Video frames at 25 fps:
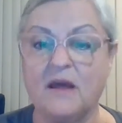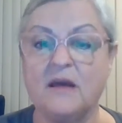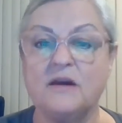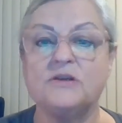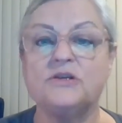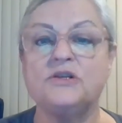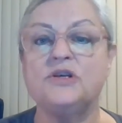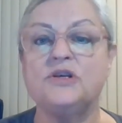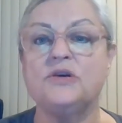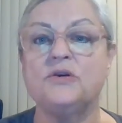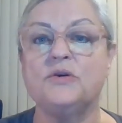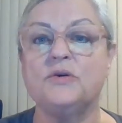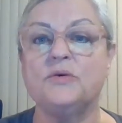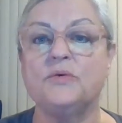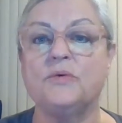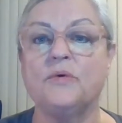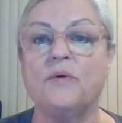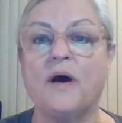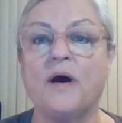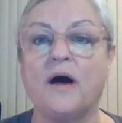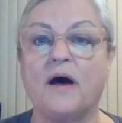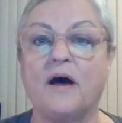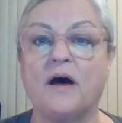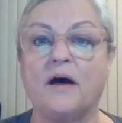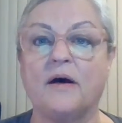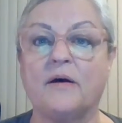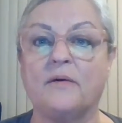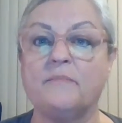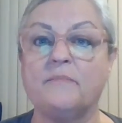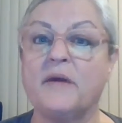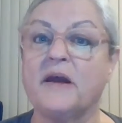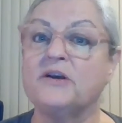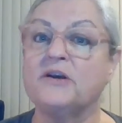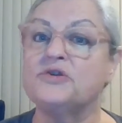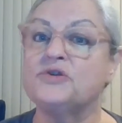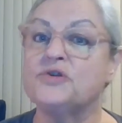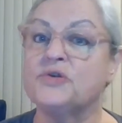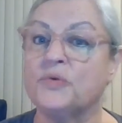to
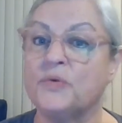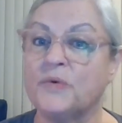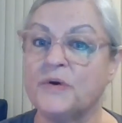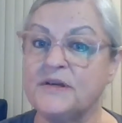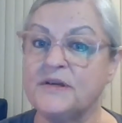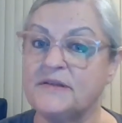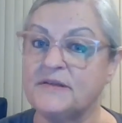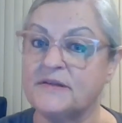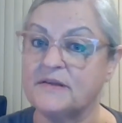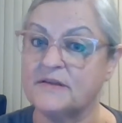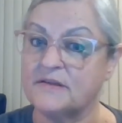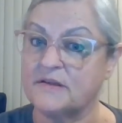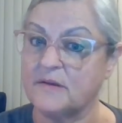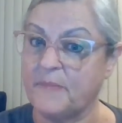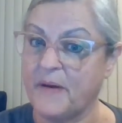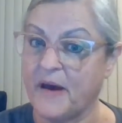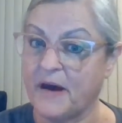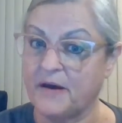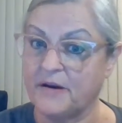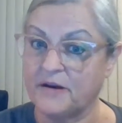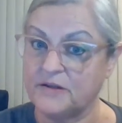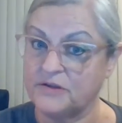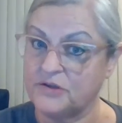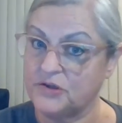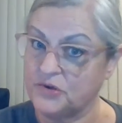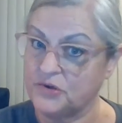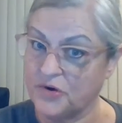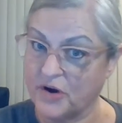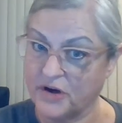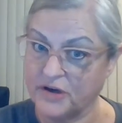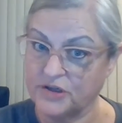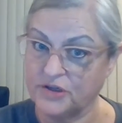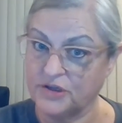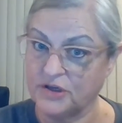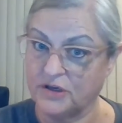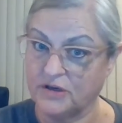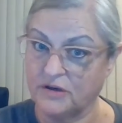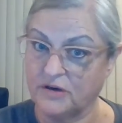make choices about
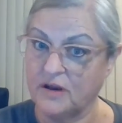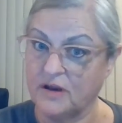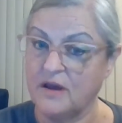instruction